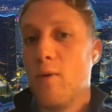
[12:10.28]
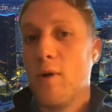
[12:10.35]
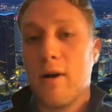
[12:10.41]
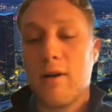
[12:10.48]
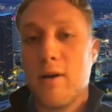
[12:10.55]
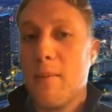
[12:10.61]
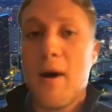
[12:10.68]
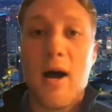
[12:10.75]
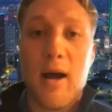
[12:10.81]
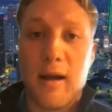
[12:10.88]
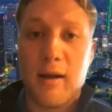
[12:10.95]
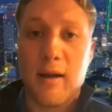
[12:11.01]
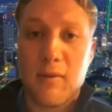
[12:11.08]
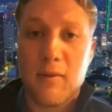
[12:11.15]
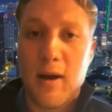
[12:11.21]
what are you
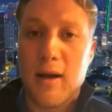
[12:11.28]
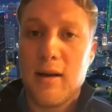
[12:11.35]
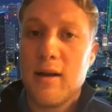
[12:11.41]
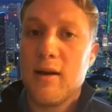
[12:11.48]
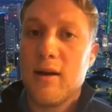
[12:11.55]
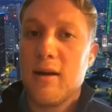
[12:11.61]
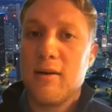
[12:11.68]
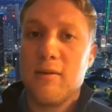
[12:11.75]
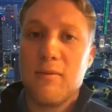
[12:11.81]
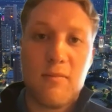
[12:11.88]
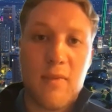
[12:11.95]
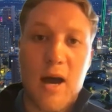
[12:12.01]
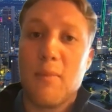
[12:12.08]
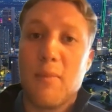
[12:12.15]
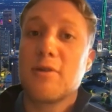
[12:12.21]
buying, right?
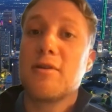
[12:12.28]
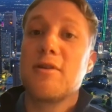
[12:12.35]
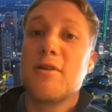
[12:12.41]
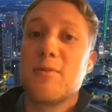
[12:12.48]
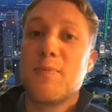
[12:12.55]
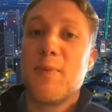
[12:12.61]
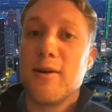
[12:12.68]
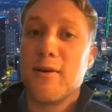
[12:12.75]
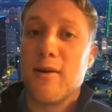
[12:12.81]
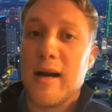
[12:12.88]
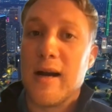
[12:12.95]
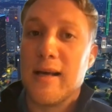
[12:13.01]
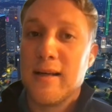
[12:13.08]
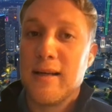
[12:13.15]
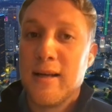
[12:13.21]
How much did you spend on
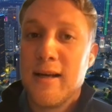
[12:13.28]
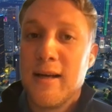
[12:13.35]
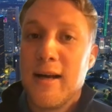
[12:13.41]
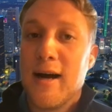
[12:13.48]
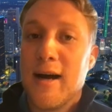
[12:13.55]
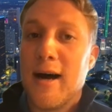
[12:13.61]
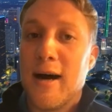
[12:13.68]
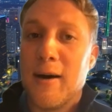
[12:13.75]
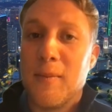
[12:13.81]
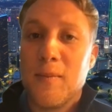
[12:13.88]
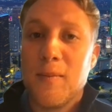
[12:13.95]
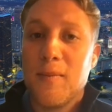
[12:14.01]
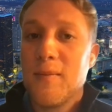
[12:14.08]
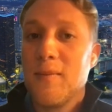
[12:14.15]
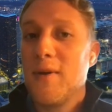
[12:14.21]

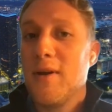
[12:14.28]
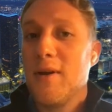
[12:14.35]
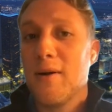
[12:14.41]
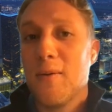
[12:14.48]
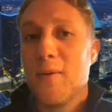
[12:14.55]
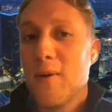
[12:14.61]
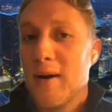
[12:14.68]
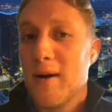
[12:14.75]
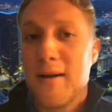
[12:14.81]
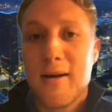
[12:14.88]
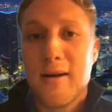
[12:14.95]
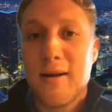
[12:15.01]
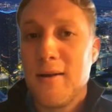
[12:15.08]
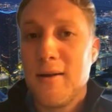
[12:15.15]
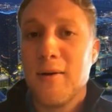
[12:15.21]
it? What
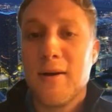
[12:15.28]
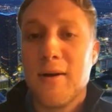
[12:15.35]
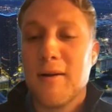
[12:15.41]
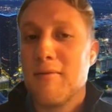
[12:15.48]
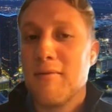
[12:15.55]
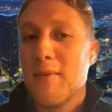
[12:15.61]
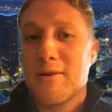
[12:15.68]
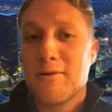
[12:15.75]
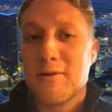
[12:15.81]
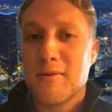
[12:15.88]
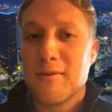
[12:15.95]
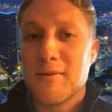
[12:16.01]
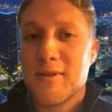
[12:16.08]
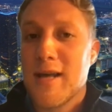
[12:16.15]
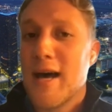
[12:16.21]
unit of
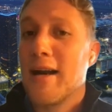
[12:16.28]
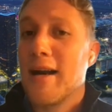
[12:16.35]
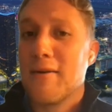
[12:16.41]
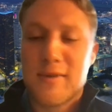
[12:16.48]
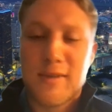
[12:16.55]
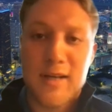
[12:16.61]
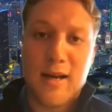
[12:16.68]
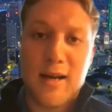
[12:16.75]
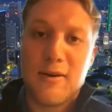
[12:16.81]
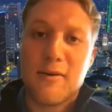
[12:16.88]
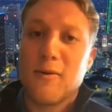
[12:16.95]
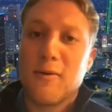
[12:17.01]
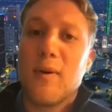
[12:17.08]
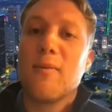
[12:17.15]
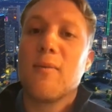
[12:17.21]
measure was that? And
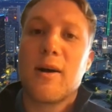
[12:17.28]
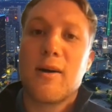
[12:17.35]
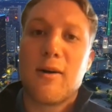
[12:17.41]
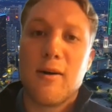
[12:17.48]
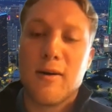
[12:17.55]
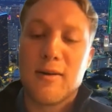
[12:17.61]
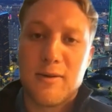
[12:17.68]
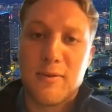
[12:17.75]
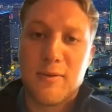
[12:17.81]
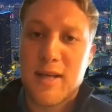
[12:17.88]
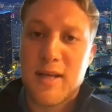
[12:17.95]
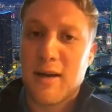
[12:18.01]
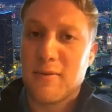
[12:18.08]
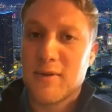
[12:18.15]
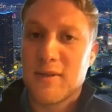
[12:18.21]
or what currency was
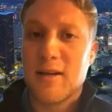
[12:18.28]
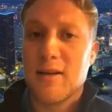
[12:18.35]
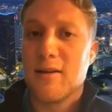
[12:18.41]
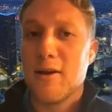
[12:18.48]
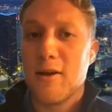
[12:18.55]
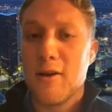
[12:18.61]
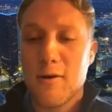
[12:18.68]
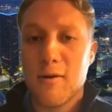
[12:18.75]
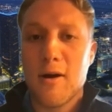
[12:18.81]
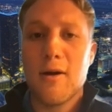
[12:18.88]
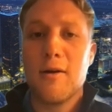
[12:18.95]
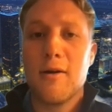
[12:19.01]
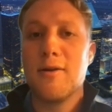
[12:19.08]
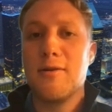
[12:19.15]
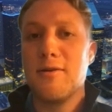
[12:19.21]
that? Was that in the
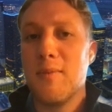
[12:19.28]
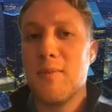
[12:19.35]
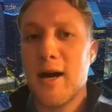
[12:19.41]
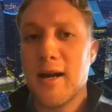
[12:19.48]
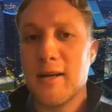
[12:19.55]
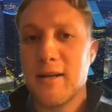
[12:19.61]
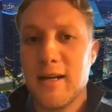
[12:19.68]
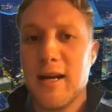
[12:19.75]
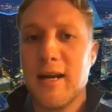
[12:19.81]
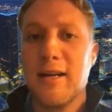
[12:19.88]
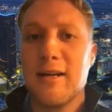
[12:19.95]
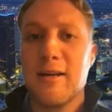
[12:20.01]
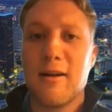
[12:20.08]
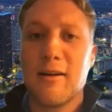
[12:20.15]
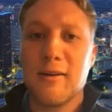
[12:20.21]
euro? Did you buy it in
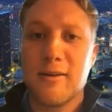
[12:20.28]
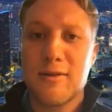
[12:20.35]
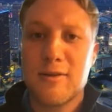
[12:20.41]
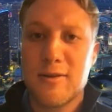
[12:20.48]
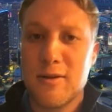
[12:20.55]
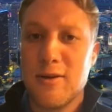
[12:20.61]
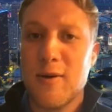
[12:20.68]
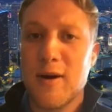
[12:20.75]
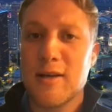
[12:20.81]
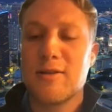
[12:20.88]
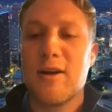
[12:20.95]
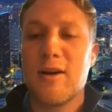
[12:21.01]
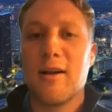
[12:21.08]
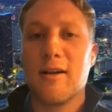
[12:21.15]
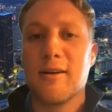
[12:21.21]
Canadian dollars, US
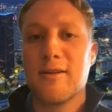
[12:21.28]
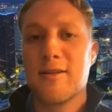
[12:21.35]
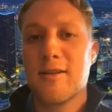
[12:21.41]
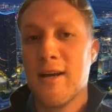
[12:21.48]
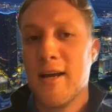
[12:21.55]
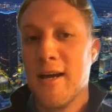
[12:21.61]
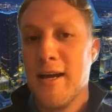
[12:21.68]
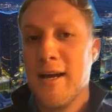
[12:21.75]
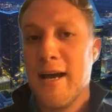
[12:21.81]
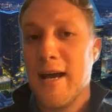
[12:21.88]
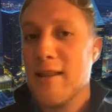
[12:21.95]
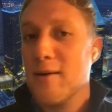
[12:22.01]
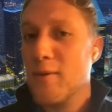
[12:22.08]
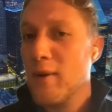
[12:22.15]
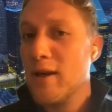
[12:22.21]
dollars?
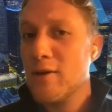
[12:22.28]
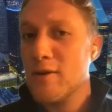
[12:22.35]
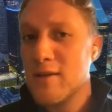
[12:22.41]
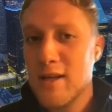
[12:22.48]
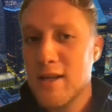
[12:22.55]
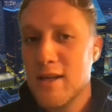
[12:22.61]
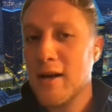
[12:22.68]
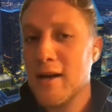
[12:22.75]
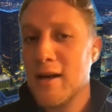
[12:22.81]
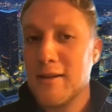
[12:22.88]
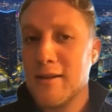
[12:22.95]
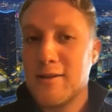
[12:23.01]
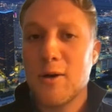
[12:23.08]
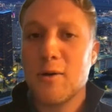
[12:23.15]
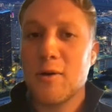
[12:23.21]
And then we use
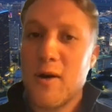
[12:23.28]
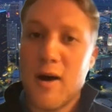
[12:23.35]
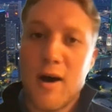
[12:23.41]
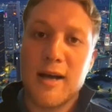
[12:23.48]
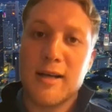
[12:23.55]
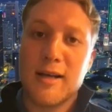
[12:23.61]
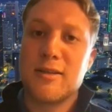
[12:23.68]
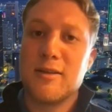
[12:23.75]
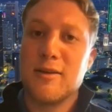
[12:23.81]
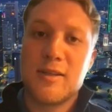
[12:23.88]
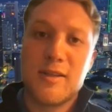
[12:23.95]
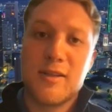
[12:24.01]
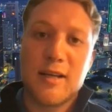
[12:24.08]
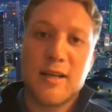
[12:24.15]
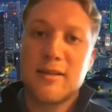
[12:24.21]
the total cost to
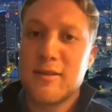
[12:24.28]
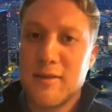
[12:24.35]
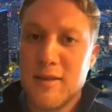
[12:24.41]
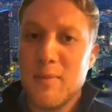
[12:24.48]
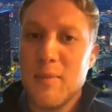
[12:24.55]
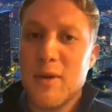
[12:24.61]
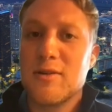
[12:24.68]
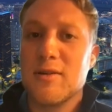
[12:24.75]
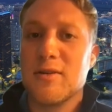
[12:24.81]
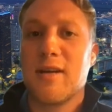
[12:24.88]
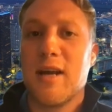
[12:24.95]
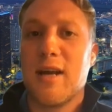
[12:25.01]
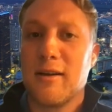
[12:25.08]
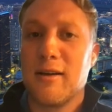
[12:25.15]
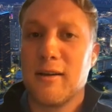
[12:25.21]
assess the emissions
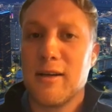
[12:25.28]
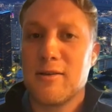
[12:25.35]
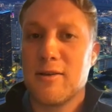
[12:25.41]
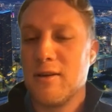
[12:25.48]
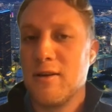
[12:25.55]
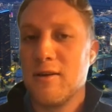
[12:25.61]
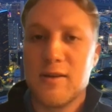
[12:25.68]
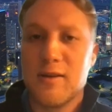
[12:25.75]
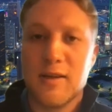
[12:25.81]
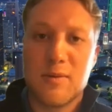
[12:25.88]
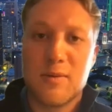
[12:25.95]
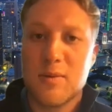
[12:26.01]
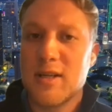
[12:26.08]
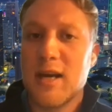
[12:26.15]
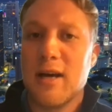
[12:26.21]
calculation using
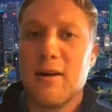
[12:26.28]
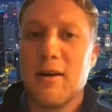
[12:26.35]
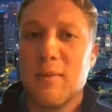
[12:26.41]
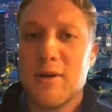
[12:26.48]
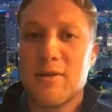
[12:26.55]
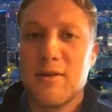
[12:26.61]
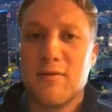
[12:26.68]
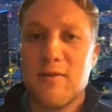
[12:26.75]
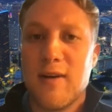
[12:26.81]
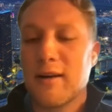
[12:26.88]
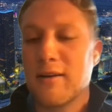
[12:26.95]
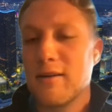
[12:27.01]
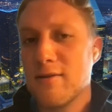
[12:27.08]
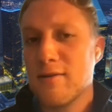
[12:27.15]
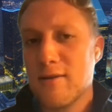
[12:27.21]
some standard emissions
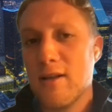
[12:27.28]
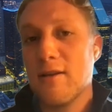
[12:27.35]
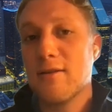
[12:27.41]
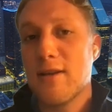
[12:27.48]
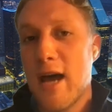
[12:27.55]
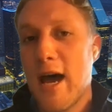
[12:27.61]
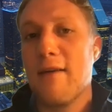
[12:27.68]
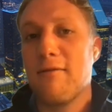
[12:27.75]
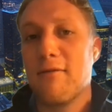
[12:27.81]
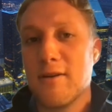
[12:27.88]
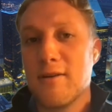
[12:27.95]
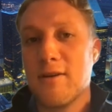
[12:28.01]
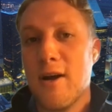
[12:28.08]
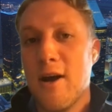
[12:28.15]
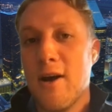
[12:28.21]
factors. Then there's
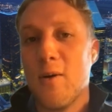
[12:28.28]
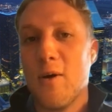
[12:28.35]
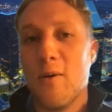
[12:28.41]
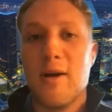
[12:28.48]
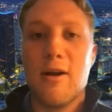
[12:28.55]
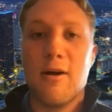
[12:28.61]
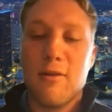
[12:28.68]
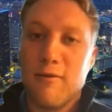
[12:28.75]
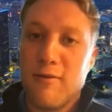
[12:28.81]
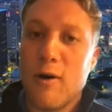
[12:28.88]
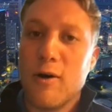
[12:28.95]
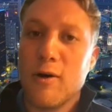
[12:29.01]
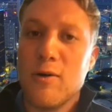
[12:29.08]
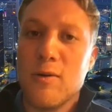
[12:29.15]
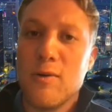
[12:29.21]
average, where we know the
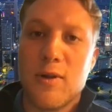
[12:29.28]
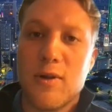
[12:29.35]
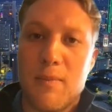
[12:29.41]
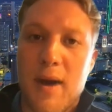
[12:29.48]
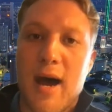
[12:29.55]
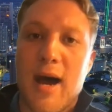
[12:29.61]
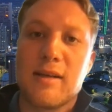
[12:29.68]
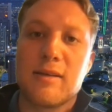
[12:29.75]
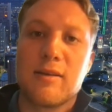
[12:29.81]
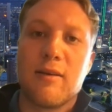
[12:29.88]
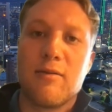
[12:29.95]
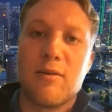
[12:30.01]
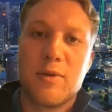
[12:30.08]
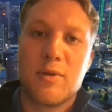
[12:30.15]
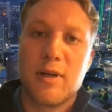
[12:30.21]
volume or the mass
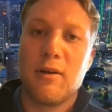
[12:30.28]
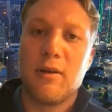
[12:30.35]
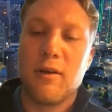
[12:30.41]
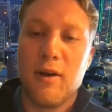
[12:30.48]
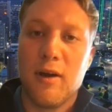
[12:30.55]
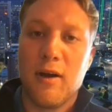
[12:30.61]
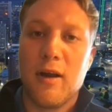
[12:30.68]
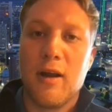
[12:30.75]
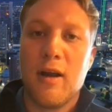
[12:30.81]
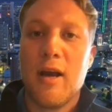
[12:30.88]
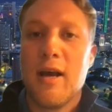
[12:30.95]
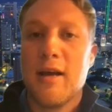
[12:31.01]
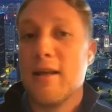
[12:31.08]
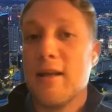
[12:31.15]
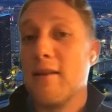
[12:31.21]
of the particular good.
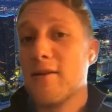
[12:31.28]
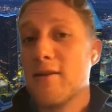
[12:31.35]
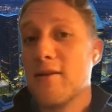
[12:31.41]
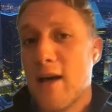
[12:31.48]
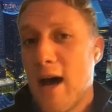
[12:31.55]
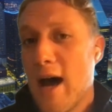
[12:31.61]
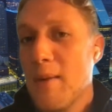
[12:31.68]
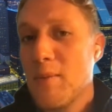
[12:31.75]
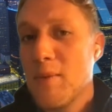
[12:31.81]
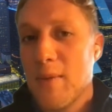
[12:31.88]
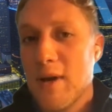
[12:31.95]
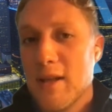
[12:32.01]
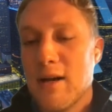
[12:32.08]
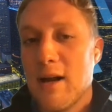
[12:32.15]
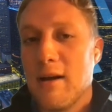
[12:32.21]
Then there's the hybrid
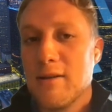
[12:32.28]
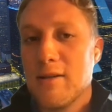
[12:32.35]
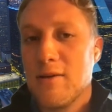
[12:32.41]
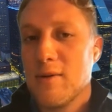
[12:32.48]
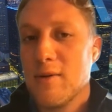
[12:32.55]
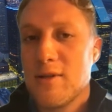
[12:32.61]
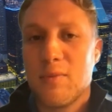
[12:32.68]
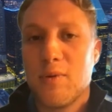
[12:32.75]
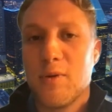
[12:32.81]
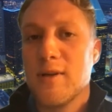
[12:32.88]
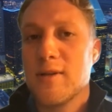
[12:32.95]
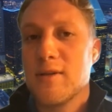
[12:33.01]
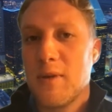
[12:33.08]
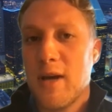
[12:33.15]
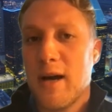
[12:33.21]
methodology, which
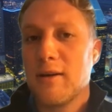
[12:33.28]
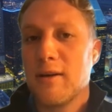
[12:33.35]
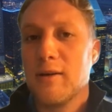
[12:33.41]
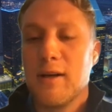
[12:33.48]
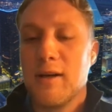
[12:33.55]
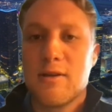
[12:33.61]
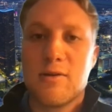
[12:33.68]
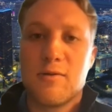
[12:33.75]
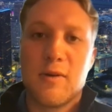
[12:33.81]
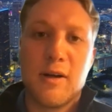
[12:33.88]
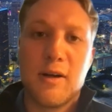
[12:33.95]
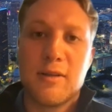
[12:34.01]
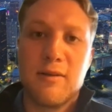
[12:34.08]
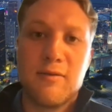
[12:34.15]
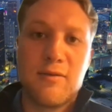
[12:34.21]
employs some calculations
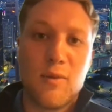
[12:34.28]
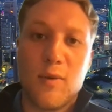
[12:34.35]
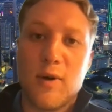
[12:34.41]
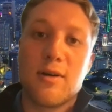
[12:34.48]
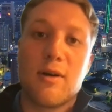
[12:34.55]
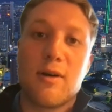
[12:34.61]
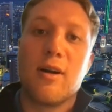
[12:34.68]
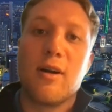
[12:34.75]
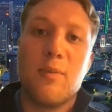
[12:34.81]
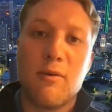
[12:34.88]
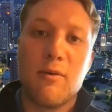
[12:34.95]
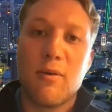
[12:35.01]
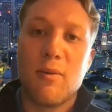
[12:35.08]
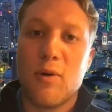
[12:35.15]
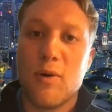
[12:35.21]
relative to what's already
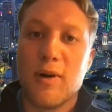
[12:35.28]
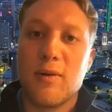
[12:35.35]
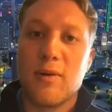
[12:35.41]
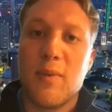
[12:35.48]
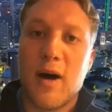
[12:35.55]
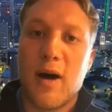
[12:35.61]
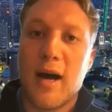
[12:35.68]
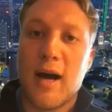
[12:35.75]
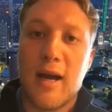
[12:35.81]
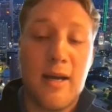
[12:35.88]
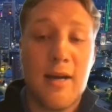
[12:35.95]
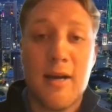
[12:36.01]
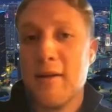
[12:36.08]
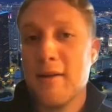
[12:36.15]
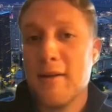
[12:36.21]
been reported by
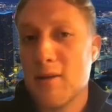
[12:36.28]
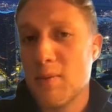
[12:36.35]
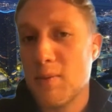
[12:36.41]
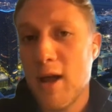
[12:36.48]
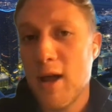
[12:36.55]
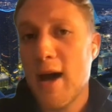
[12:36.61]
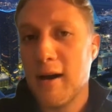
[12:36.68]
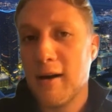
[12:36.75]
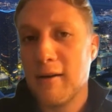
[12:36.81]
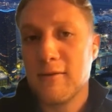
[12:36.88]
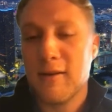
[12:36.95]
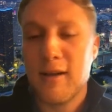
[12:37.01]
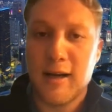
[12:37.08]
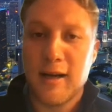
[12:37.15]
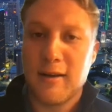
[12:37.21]
the supplier,
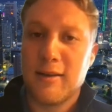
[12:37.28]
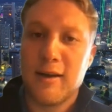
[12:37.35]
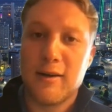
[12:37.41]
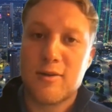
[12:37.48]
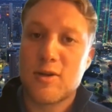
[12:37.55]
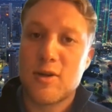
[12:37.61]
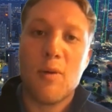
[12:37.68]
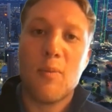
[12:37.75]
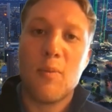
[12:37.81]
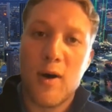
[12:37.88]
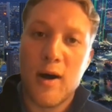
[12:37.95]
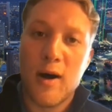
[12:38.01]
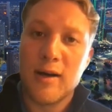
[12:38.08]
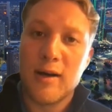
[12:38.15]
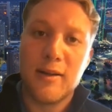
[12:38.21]
like their scope
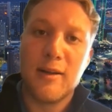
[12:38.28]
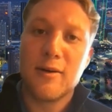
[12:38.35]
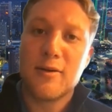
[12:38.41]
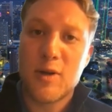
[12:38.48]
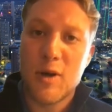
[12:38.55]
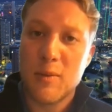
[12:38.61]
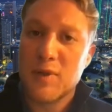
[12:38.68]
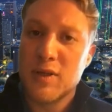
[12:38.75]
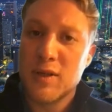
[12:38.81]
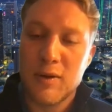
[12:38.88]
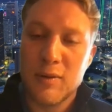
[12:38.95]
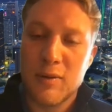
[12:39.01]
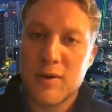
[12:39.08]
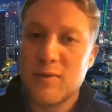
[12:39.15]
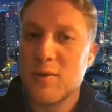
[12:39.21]
1 and their scope
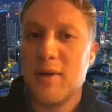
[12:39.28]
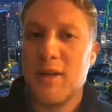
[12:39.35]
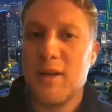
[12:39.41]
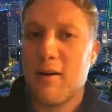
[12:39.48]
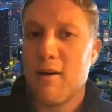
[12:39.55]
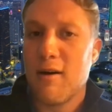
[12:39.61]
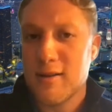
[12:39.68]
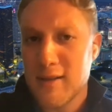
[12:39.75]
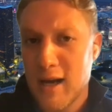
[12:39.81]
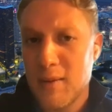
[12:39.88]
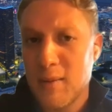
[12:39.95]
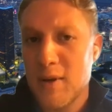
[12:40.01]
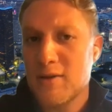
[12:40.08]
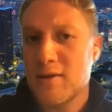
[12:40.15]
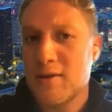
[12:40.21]
2, which would be their on-site
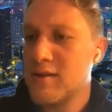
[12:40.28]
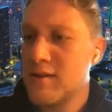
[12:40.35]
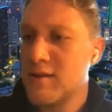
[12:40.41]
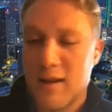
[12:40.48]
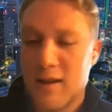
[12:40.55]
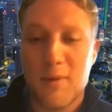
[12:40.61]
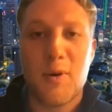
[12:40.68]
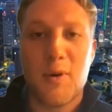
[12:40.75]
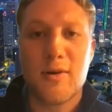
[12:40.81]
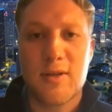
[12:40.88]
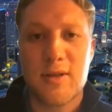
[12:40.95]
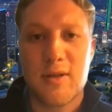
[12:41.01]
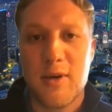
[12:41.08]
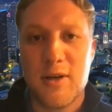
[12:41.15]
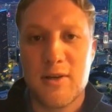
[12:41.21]
emissions and their
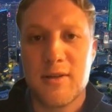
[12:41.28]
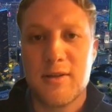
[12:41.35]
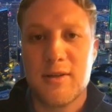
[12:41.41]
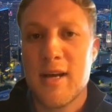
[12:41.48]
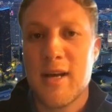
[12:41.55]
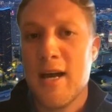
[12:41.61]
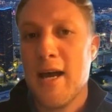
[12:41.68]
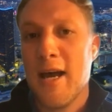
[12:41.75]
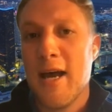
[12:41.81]
purchased emissions,